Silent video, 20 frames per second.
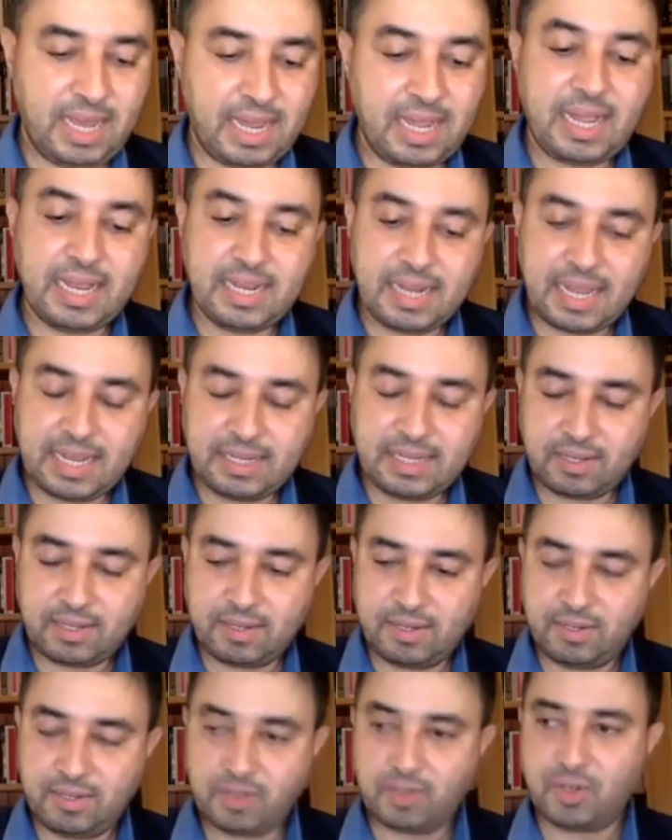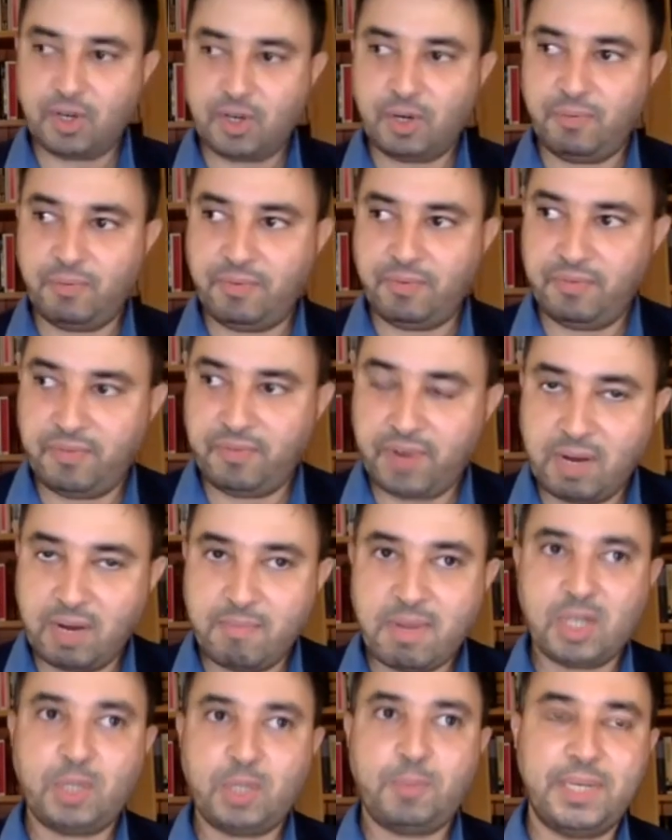I like the term very
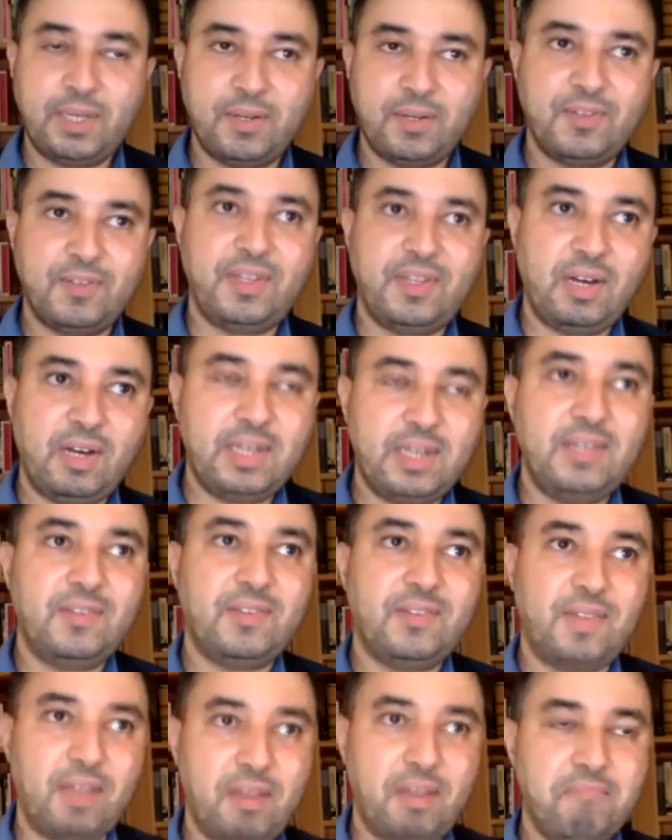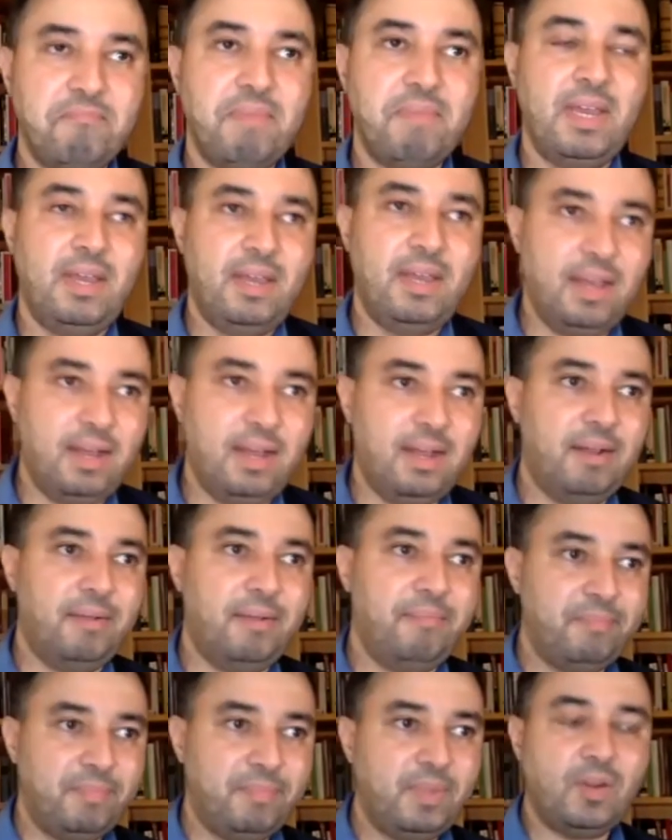much, because there is some
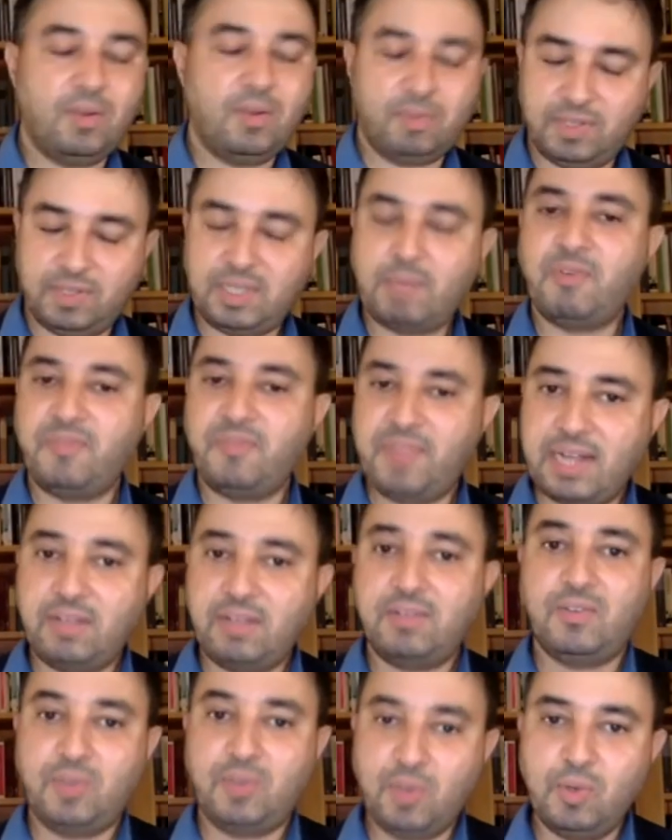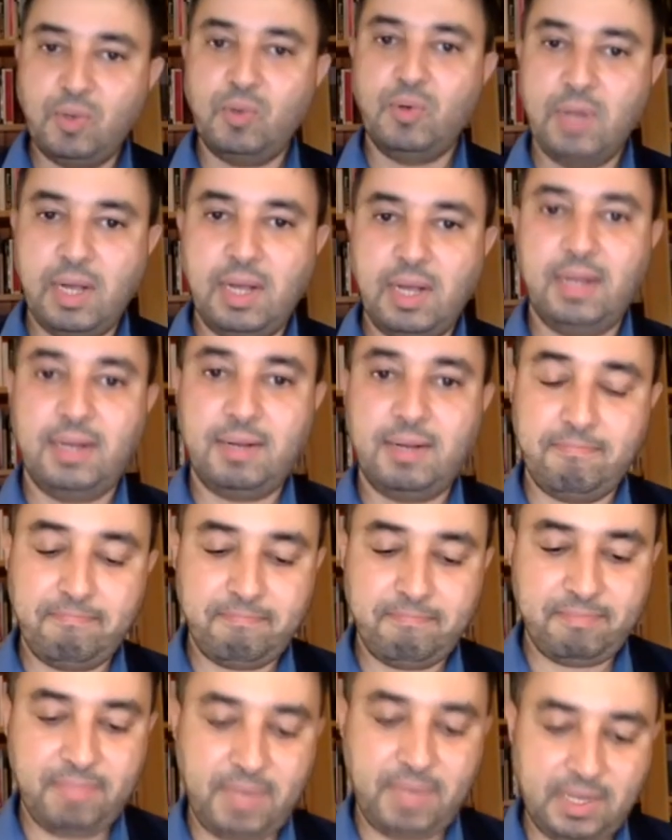of that too
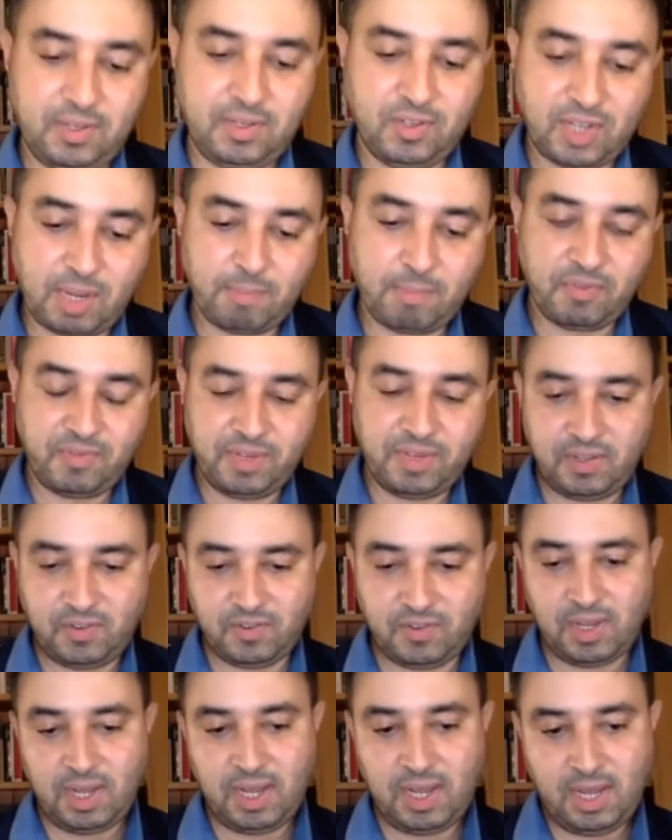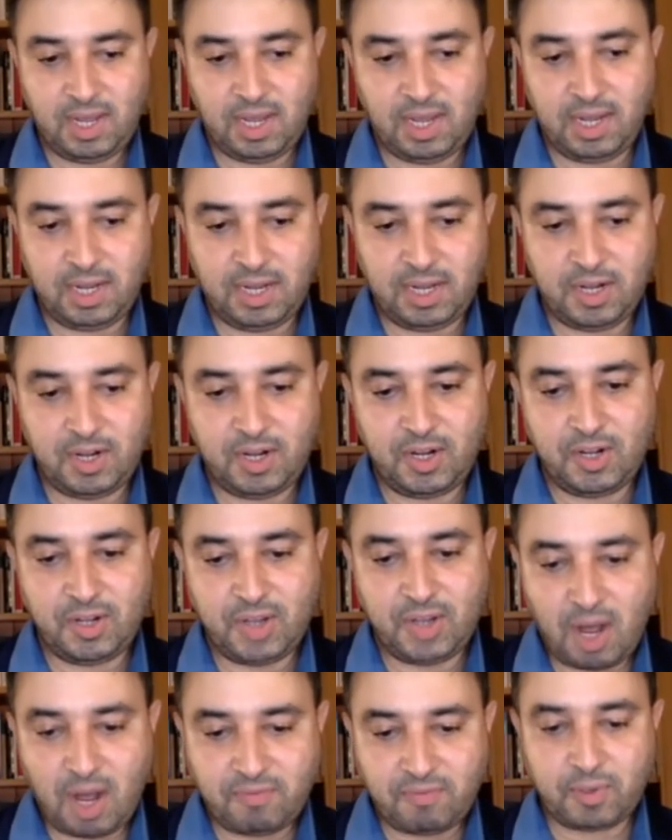in some of these
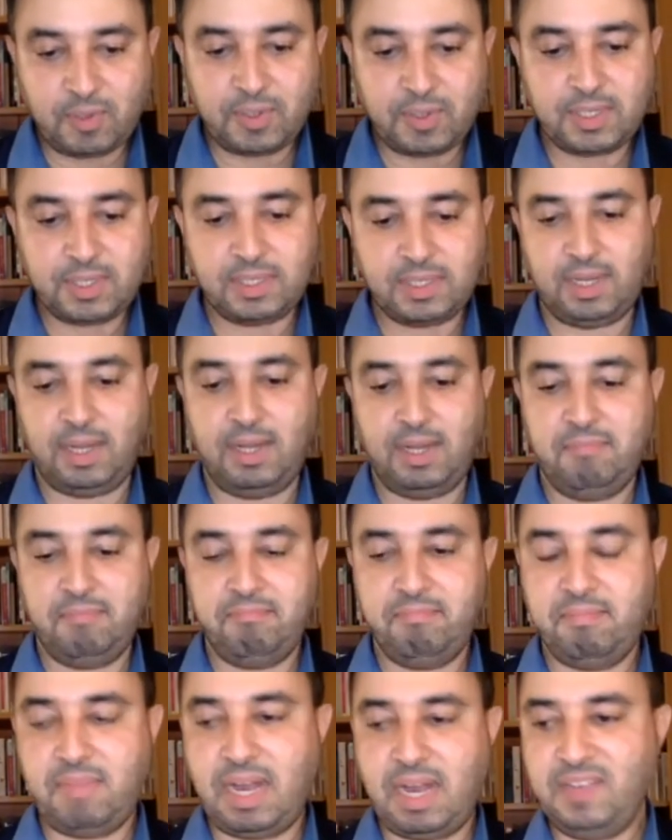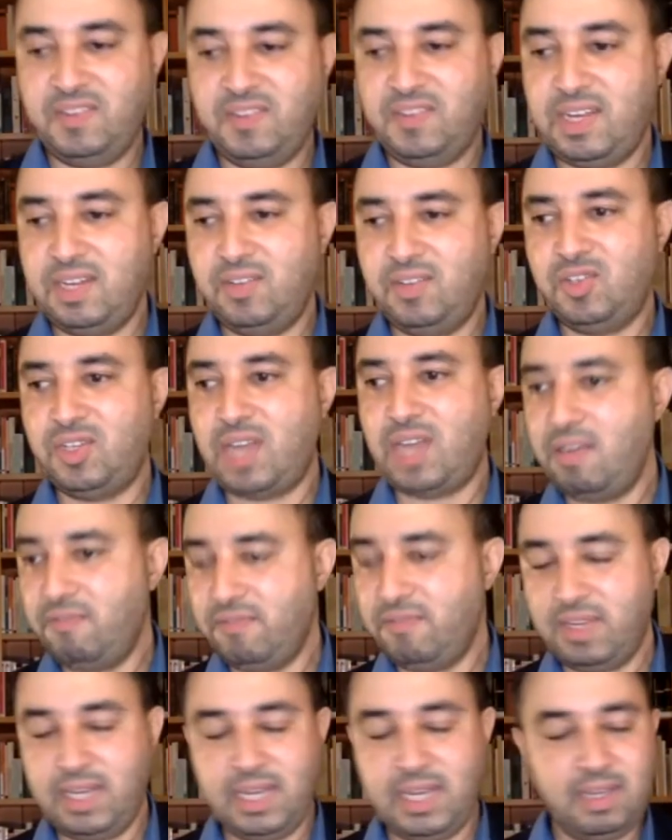novels. I said
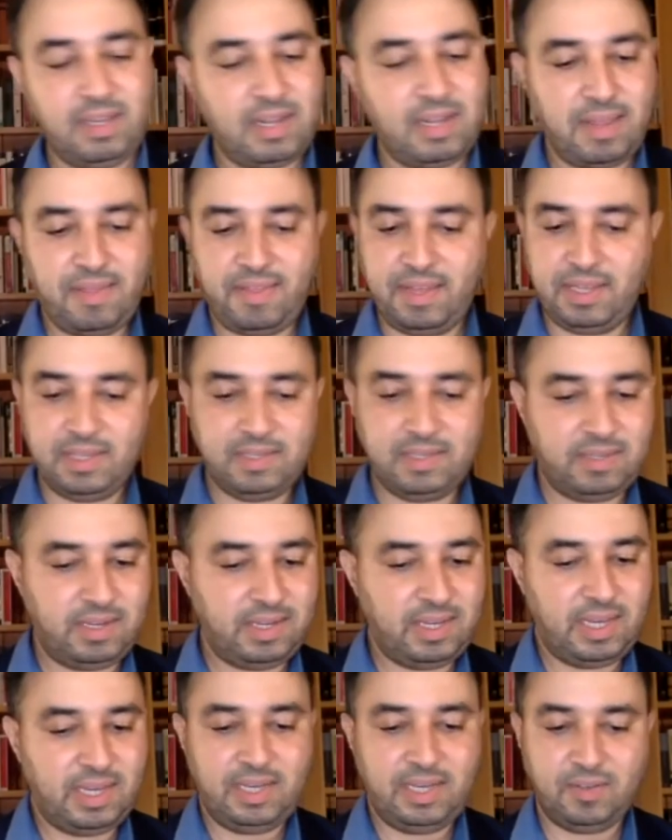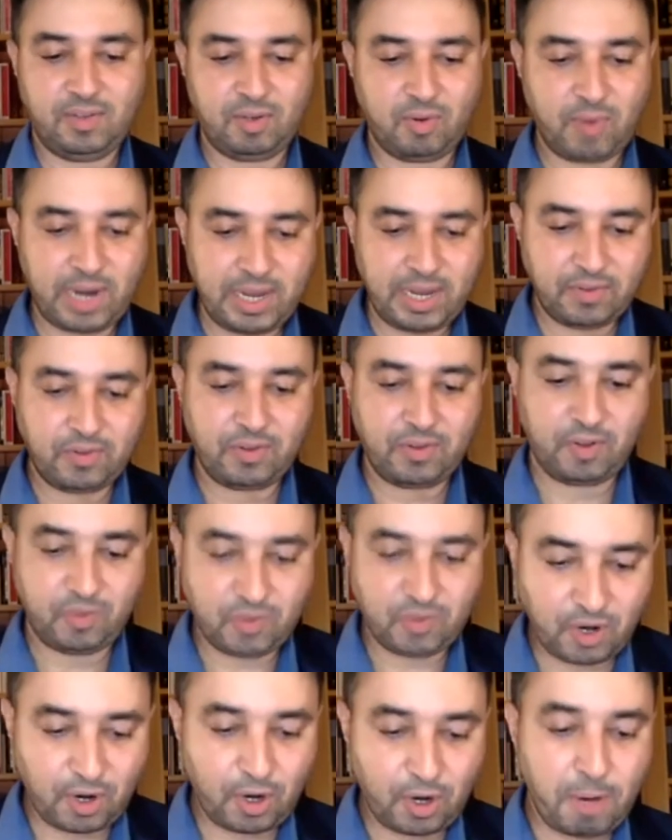stifling, and I think sticking is a great
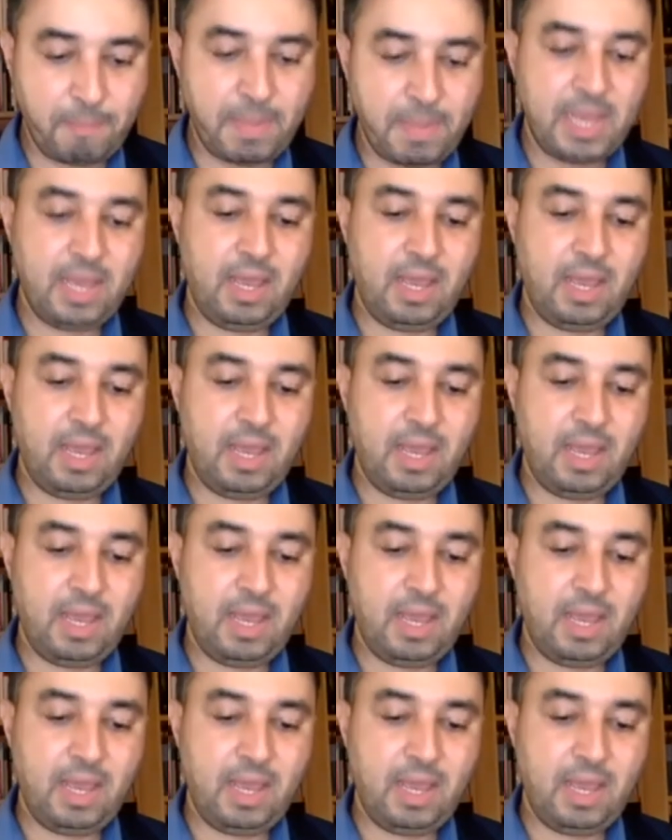term.